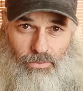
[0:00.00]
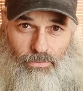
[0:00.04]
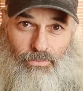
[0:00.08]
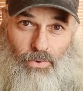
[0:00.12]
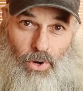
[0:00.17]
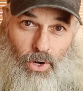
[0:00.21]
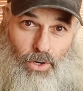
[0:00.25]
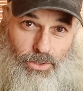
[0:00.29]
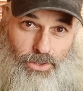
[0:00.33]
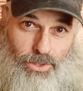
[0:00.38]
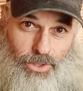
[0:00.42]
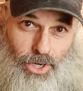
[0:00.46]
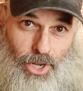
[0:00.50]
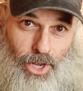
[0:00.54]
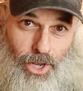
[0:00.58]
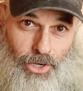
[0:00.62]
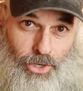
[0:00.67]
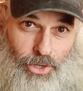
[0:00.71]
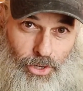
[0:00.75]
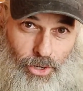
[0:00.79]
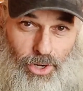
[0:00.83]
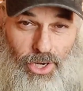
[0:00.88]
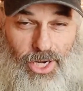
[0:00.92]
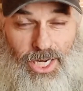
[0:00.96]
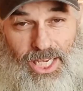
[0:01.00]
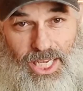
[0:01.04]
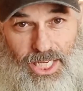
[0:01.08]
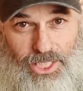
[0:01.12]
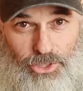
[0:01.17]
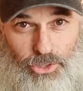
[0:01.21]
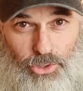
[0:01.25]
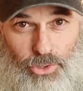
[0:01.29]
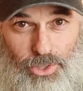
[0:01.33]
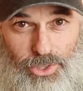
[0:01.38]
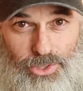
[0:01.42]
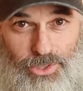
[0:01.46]
First, you're going to
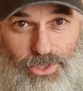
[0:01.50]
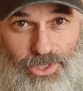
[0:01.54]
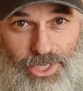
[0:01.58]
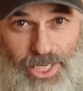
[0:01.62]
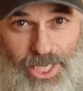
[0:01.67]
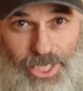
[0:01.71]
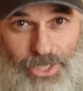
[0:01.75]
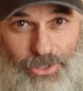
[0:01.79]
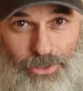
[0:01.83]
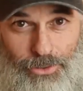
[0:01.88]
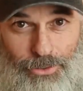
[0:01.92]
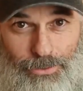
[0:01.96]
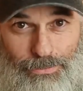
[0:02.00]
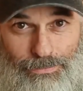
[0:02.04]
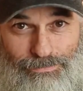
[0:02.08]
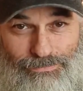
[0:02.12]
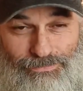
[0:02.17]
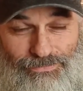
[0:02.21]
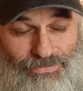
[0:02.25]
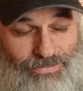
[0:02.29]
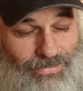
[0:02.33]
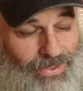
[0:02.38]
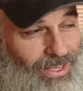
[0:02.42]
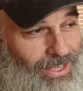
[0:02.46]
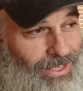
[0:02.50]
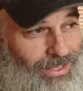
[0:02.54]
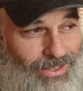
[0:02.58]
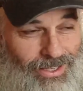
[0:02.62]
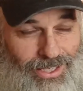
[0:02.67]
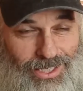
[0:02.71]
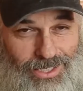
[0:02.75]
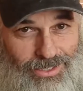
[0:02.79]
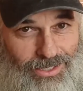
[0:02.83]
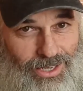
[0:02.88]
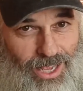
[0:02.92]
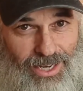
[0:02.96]
get you a still.
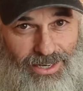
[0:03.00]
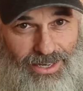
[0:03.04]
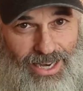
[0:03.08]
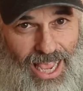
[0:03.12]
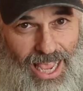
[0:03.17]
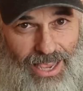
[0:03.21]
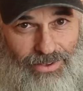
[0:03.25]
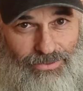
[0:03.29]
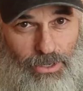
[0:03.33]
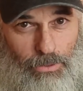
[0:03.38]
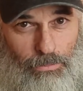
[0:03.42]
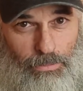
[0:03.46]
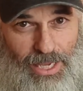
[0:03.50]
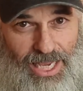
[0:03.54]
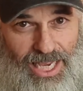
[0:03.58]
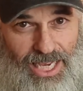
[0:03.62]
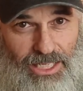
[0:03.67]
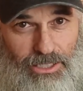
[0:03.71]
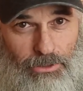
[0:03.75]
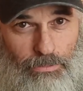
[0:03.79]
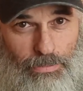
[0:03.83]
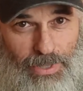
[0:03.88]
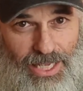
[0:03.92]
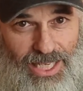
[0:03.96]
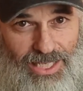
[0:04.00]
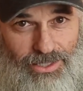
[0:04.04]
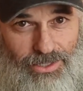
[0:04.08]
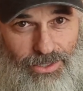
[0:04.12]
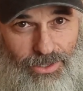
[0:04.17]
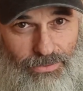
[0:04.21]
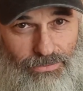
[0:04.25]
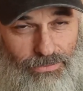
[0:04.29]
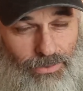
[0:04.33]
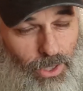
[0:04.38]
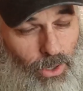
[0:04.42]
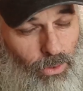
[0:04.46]
This doesn't have to be
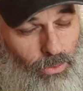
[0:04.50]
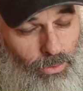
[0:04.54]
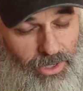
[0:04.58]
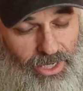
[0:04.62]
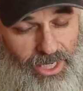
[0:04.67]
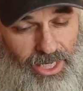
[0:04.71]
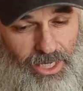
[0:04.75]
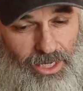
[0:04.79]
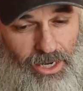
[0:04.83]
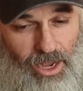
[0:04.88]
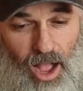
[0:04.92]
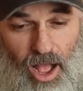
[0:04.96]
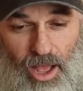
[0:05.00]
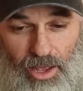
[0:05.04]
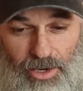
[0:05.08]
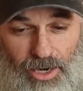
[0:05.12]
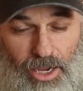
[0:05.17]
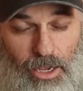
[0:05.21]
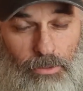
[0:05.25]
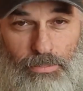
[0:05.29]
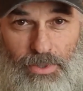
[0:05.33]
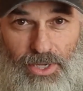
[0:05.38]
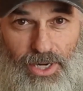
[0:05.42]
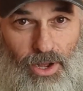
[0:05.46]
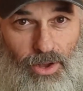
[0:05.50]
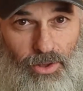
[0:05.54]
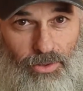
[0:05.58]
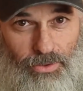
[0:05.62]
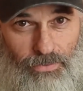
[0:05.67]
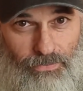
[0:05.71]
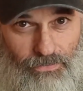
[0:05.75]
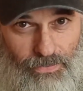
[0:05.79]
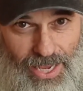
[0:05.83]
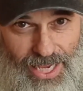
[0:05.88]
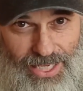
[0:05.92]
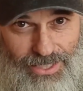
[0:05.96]
expensive. Don't get caught up in all the
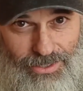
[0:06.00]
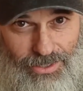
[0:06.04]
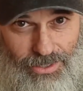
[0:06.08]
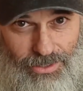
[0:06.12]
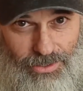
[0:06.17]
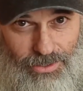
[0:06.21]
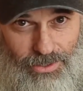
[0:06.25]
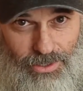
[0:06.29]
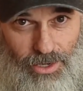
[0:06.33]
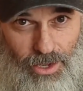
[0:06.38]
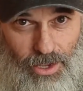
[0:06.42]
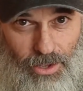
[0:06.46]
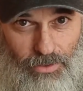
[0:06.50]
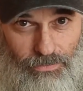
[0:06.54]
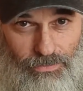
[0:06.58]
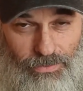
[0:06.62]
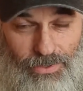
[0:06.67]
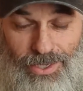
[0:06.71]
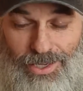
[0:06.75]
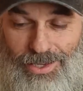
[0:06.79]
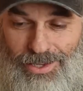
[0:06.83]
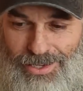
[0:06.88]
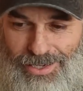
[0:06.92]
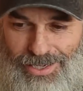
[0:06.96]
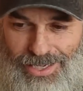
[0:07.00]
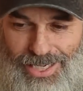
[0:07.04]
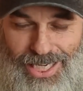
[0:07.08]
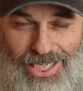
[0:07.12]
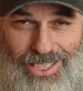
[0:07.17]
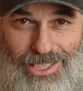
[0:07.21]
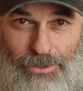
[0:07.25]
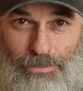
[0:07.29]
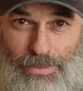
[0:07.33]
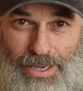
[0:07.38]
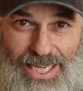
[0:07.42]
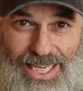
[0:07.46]
fancy stuff.
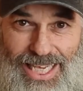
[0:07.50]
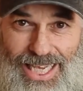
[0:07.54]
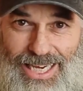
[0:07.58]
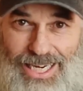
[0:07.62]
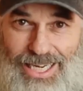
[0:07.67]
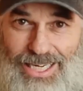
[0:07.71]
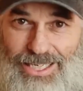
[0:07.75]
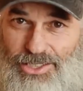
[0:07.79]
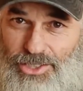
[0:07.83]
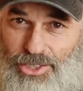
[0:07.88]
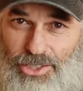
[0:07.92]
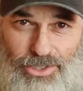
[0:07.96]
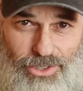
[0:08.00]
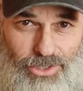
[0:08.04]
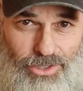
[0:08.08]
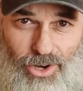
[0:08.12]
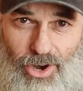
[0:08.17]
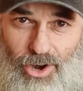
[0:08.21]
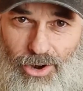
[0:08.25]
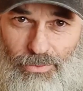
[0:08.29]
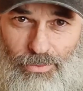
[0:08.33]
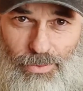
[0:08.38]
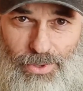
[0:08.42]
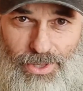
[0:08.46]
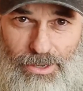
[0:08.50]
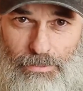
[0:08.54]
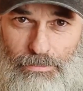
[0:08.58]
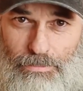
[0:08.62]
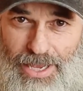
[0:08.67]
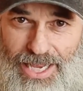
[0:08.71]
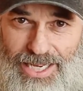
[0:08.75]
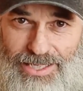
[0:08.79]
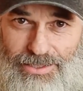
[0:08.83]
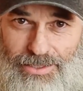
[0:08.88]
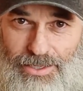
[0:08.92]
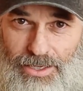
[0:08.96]
In the beginning, just start with a
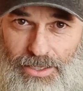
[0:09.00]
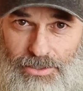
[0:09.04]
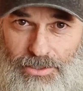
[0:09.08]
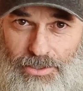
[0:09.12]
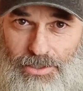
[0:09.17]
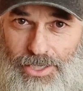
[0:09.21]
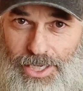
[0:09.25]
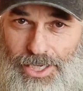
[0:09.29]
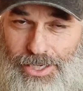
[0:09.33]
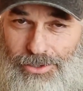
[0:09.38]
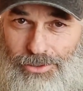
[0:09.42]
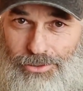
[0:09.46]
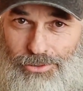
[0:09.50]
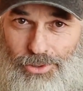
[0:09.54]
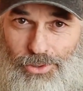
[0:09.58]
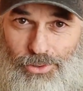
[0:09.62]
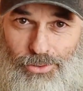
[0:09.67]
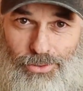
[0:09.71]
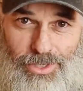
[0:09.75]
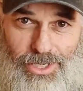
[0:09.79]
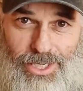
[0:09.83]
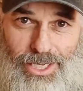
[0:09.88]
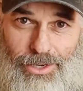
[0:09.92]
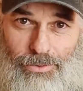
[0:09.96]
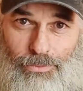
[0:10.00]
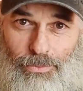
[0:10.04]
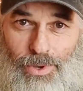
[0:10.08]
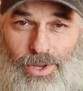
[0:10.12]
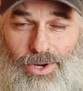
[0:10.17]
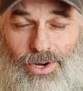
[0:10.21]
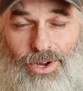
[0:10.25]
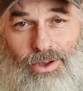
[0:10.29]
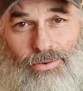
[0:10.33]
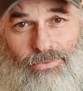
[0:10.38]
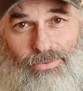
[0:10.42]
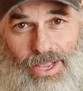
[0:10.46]
basic still. You can get
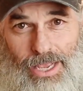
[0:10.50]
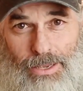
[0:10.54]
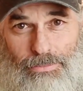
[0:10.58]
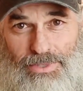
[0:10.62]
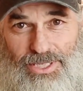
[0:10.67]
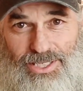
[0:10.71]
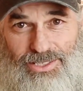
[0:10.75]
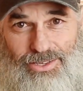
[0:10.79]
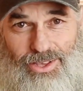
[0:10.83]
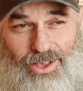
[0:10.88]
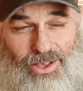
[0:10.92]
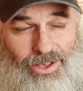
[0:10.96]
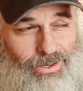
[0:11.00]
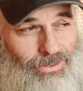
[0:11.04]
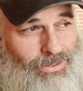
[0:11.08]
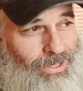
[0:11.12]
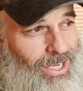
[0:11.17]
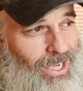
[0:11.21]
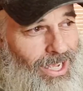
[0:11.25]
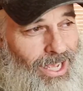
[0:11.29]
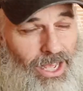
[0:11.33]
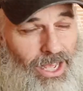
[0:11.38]
one off Amazon.